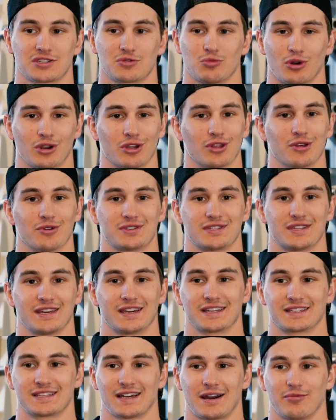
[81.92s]
is one of those
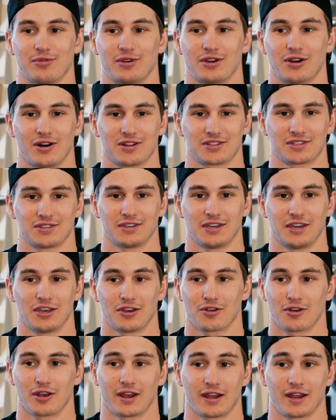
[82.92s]
things that we constantly hear,